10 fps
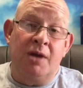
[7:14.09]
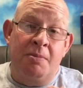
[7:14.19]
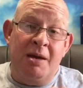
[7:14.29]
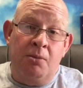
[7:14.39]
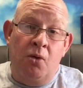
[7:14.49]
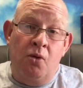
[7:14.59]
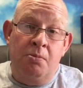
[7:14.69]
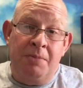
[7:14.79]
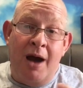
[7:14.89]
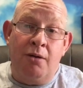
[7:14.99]
a bit more
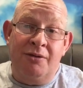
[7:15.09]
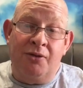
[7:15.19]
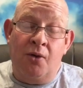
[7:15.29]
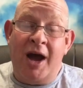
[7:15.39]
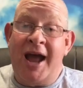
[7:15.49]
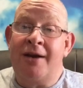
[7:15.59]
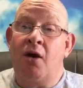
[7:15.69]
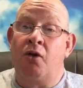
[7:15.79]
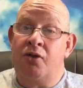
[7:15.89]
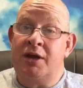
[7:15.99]
powerful, and
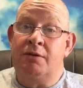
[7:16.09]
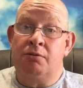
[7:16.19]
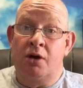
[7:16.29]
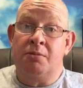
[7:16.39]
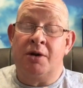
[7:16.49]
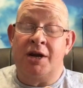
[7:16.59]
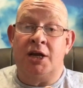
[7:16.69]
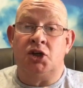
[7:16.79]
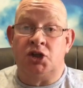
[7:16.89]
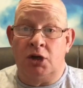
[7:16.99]
on the aroma
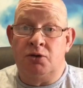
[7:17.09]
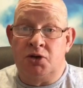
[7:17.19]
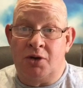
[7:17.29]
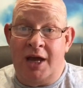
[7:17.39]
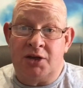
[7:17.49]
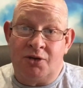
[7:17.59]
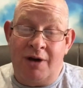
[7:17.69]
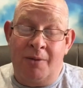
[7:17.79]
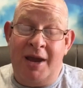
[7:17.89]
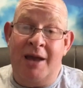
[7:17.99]
it shows you that
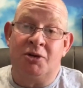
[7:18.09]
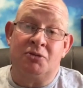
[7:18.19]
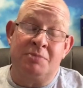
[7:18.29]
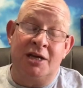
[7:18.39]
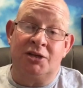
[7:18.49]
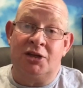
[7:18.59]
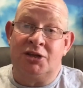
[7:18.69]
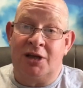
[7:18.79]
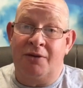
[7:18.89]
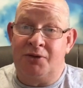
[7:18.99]
straight away. It just makes
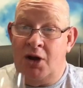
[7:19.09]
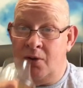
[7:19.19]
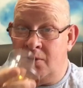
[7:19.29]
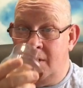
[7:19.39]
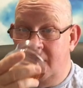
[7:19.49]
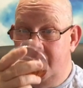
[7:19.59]
itself known.